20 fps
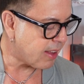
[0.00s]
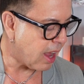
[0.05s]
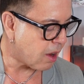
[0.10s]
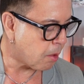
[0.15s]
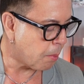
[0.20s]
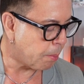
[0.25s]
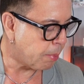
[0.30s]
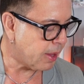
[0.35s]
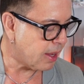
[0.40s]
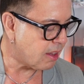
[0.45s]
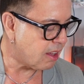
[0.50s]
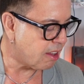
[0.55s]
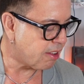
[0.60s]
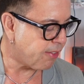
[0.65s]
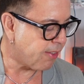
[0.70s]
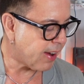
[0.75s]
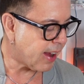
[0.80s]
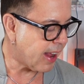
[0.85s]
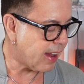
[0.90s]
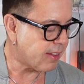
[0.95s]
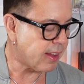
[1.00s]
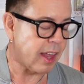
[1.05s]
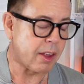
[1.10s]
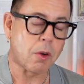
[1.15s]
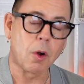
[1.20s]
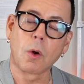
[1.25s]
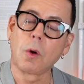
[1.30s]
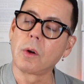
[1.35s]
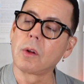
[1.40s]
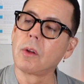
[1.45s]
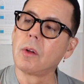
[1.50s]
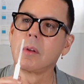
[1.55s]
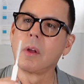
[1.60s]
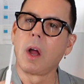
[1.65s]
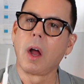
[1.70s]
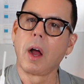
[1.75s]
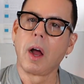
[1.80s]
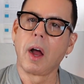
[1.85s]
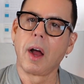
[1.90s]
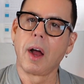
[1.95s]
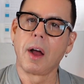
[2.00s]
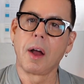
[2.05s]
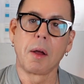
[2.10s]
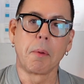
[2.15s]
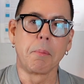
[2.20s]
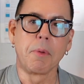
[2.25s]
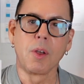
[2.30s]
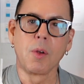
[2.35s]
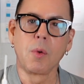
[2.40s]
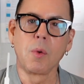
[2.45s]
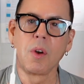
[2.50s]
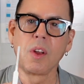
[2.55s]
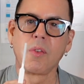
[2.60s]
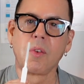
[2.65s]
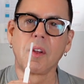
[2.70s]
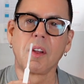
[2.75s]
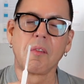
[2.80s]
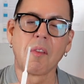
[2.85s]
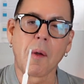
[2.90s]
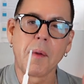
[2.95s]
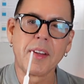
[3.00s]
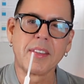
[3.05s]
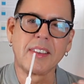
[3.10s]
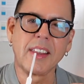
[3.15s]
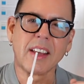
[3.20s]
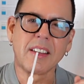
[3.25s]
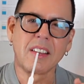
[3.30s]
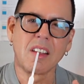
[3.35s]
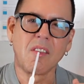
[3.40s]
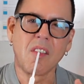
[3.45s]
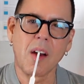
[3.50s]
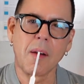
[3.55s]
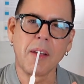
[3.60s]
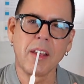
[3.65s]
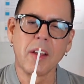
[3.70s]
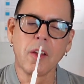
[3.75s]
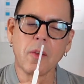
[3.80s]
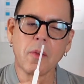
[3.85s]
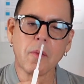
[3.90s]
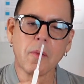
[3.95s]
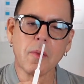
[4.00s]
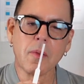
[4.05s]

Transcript: and complete this fragrant accord. Beautiful, very sexy, very,